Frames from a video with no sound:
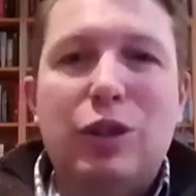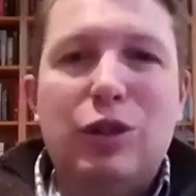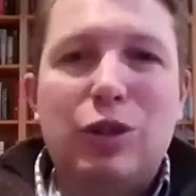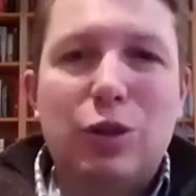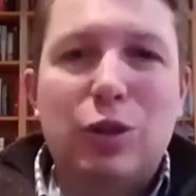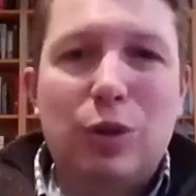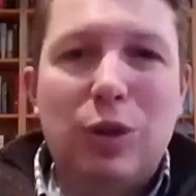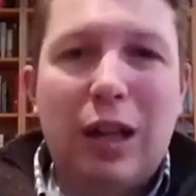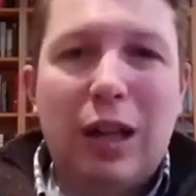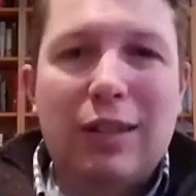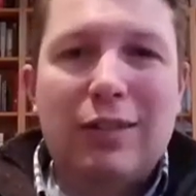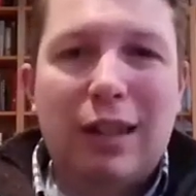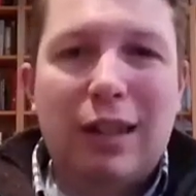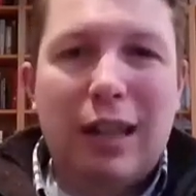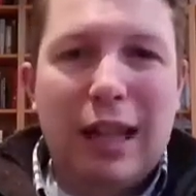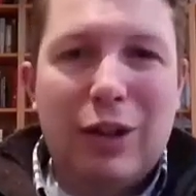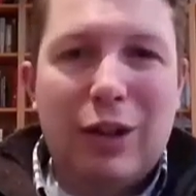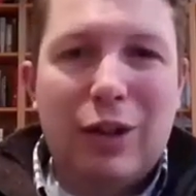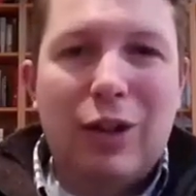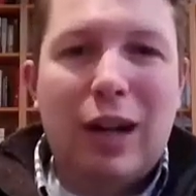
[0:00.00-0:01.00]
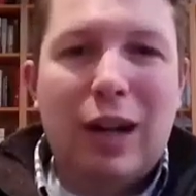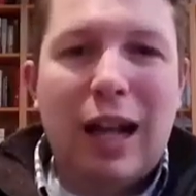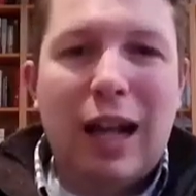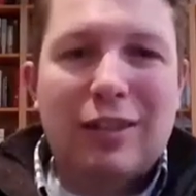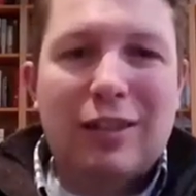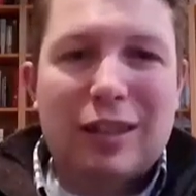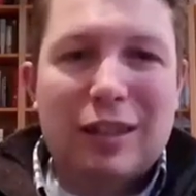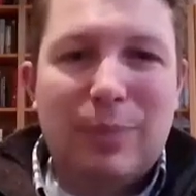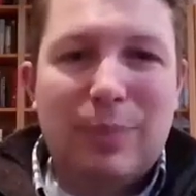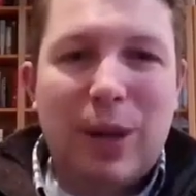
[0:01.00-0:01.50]
Just 2 days later,
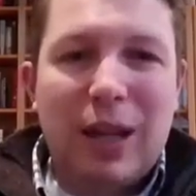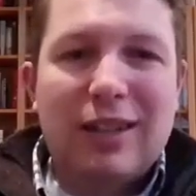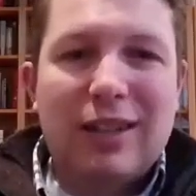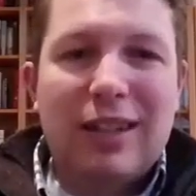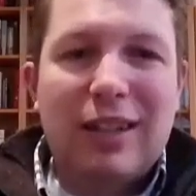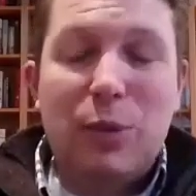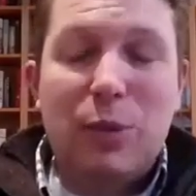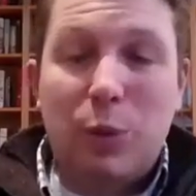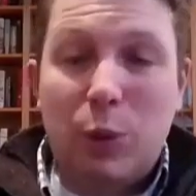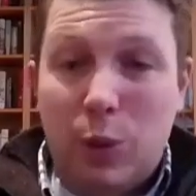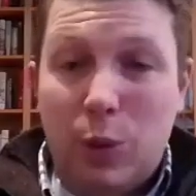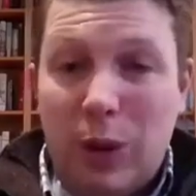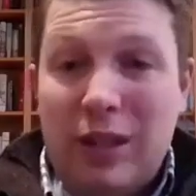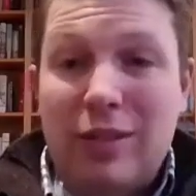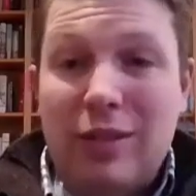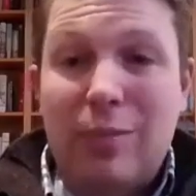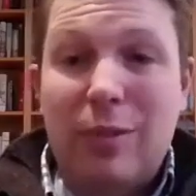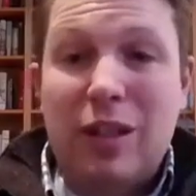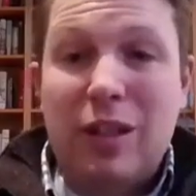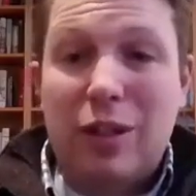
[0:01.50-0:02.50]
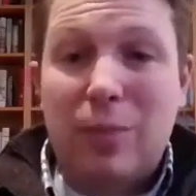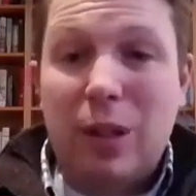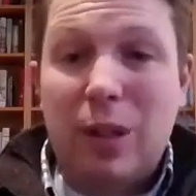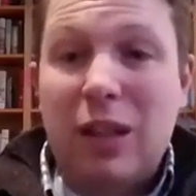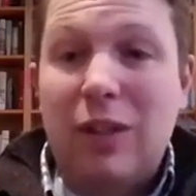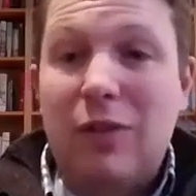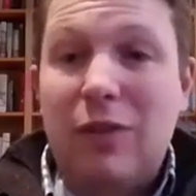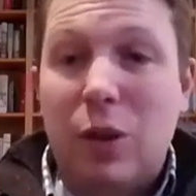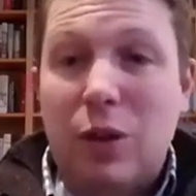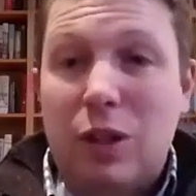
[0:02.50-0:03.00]
as expected, the Ways and Means
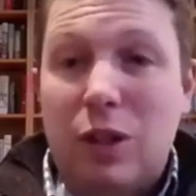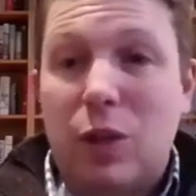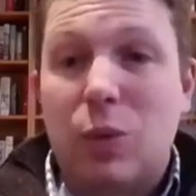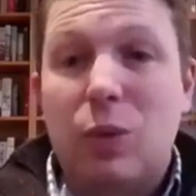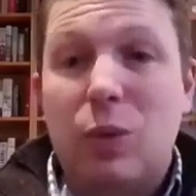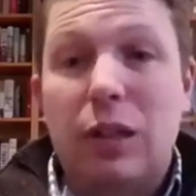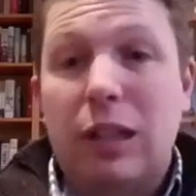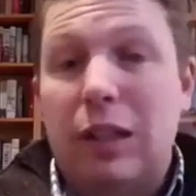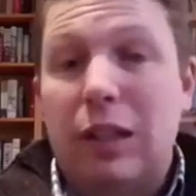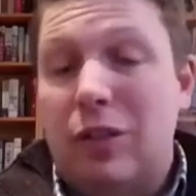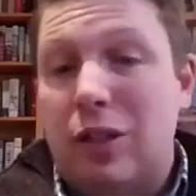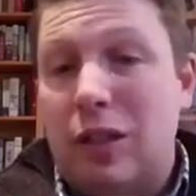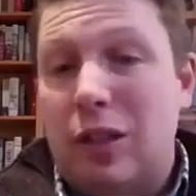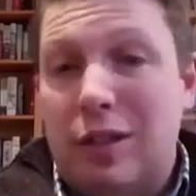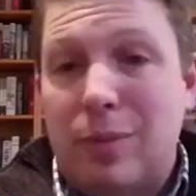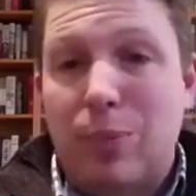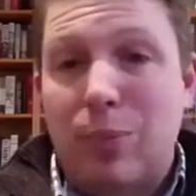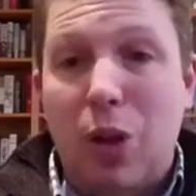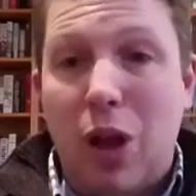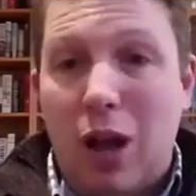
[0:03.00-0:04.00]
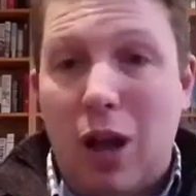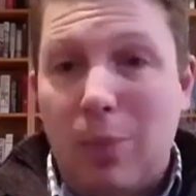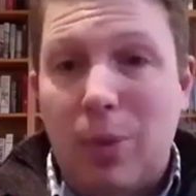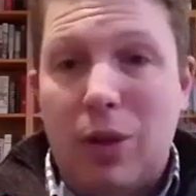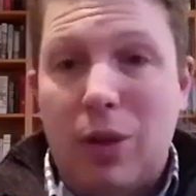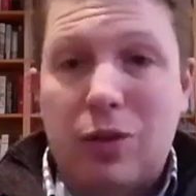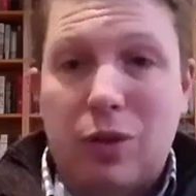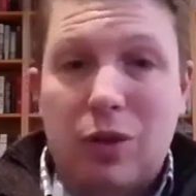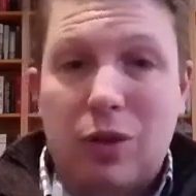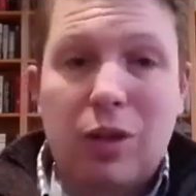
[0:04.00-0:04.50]
Committee voted to release this
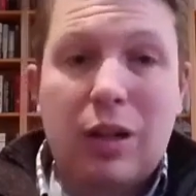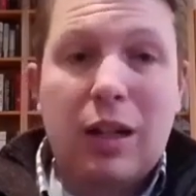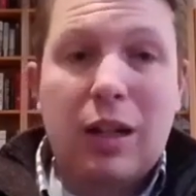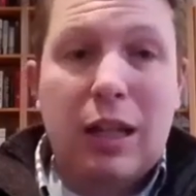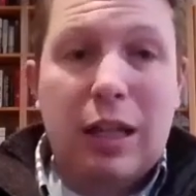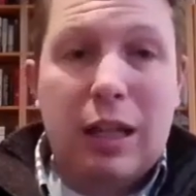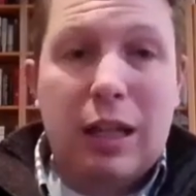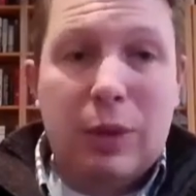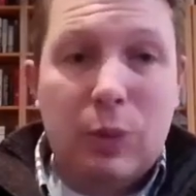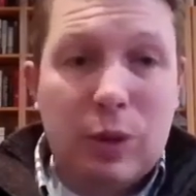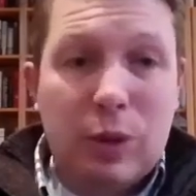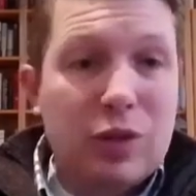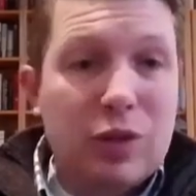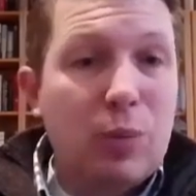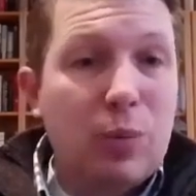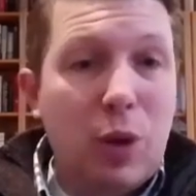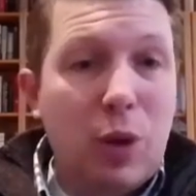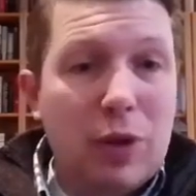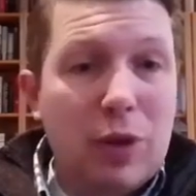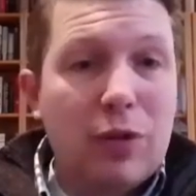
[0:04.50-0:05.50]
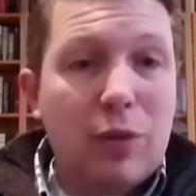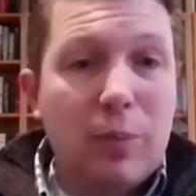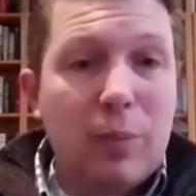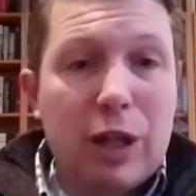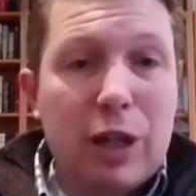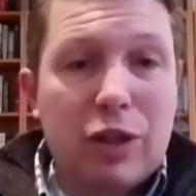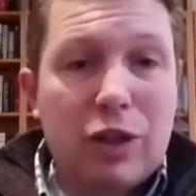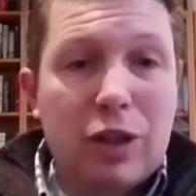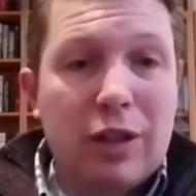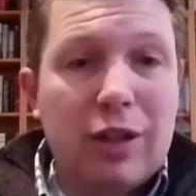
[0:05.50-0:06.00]
blockbuster whistleblower
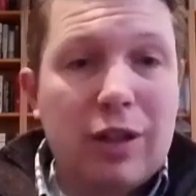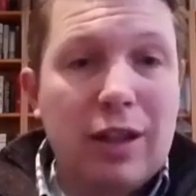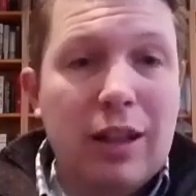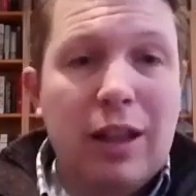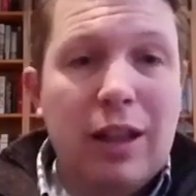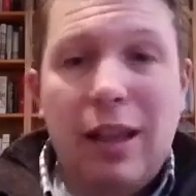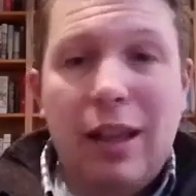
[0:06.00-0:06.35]
information.